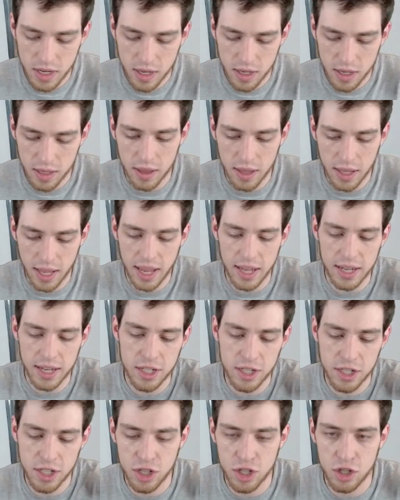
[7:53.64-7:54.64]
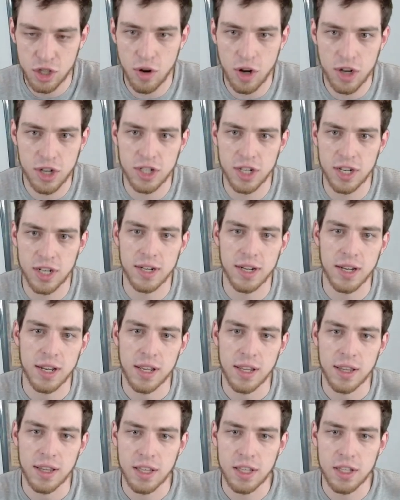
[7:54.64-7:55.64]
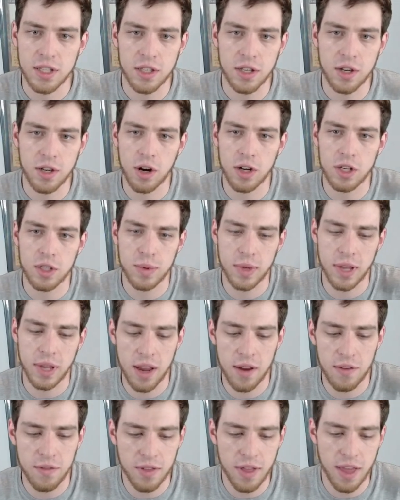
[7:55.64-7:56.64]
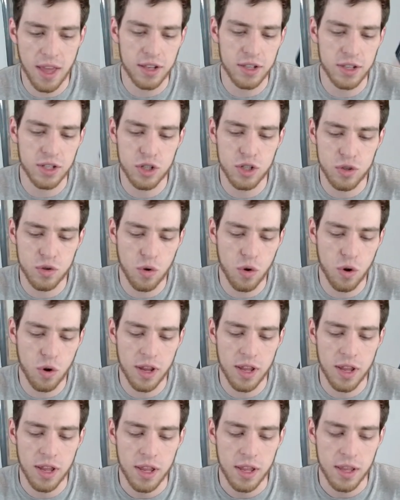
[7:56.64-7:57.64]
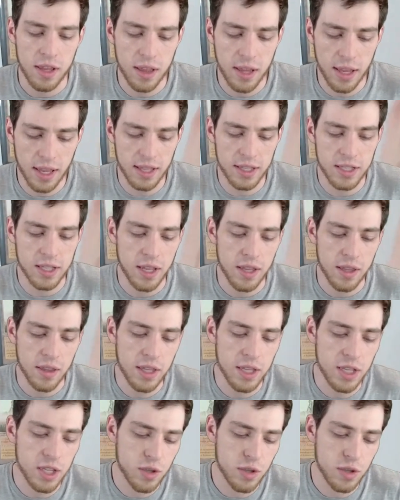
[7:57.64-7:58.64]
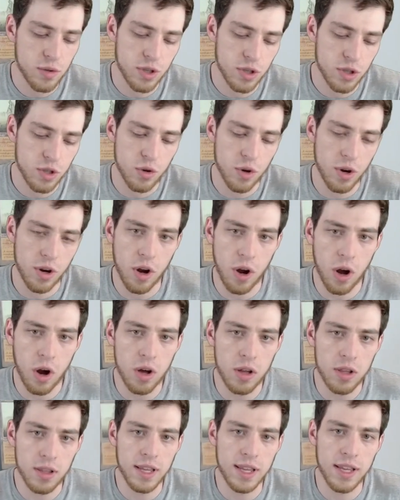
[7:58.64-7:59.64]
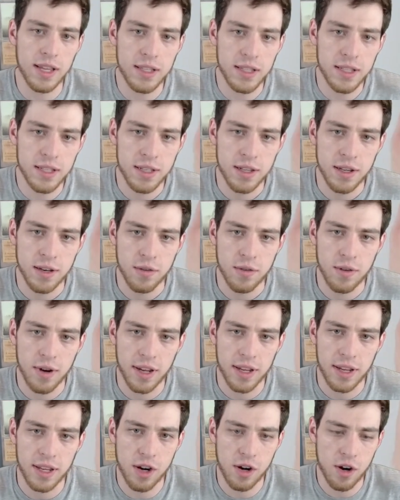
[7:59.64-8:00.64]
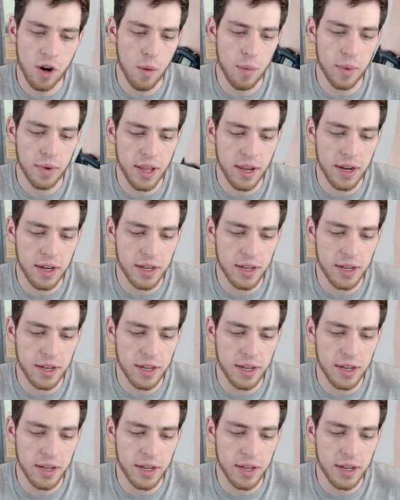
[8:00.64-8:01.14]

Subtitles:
land destruction. These are the cards we have that destroy lands. These 3 destroy all lands. Right here, Armageddon,